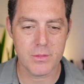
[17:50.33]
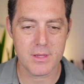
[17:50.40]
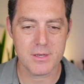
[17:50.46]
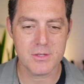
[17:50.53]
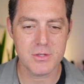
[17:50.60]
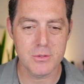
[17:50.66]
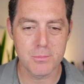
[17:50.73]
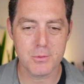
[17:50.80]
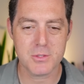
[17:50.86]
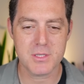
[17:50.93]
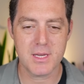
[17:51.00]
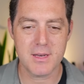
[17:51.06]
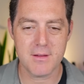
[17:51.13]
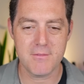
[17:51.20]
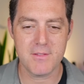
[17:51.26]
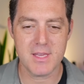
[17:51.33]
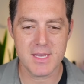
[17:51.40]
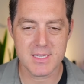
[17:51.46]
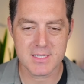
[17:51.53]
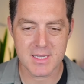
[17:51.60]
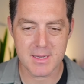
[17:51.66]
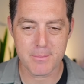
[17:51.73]
than two percent of the
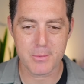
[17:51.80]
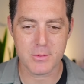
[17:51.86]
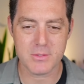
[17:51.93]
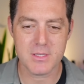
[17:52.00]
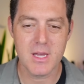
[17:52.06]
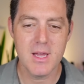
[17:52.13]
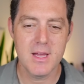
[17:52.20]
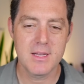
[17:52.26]
examples,